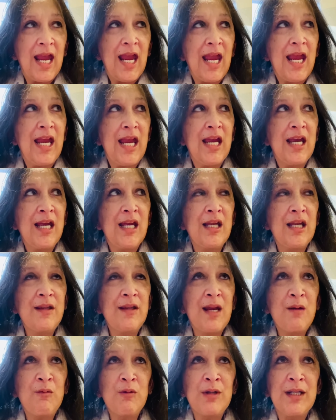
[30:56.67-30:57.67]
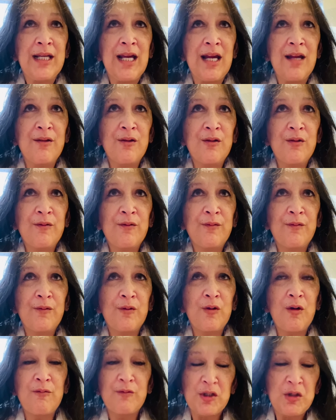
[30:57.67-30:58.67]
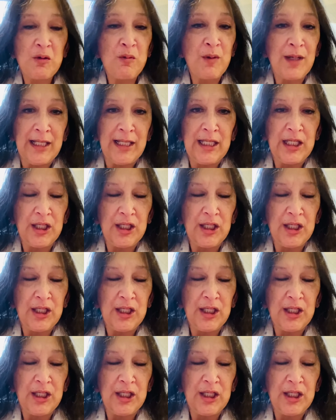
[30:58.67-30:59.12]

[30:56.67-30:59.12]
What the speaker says: And they were together for over 20